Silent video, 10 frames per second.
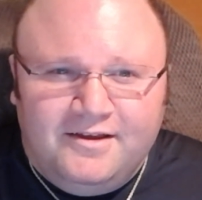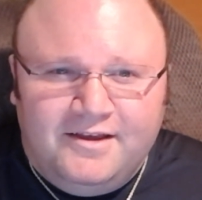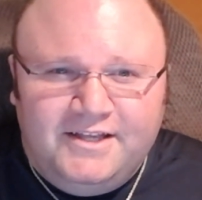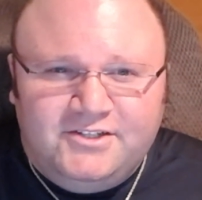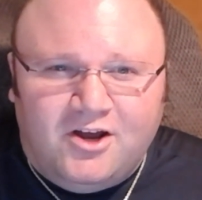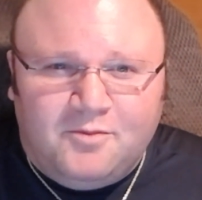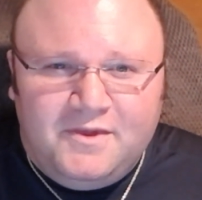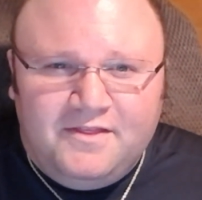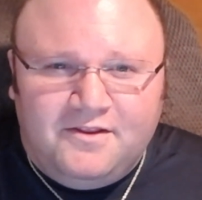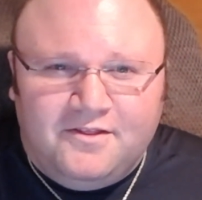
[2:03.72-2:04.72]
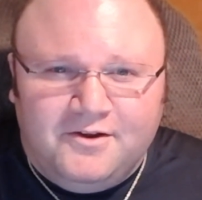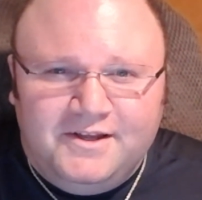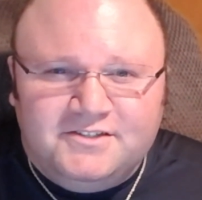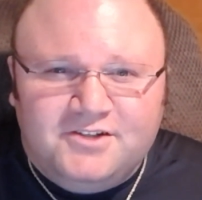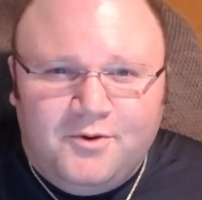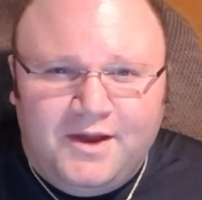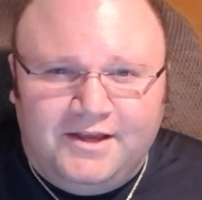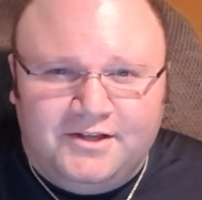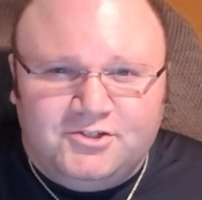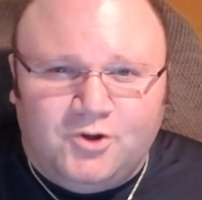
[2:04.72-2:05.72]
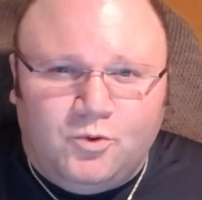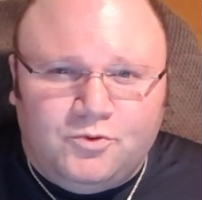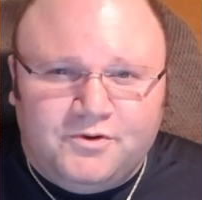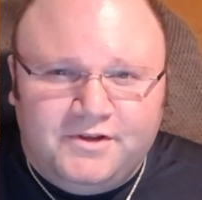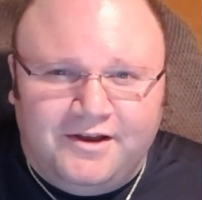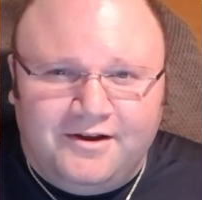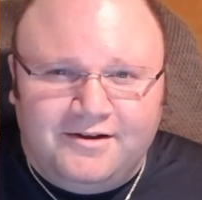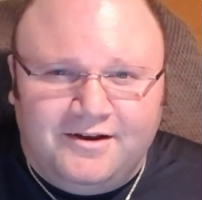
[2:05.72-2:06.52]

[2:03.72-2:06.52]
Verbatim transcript: he taught me that there is no age, old or young,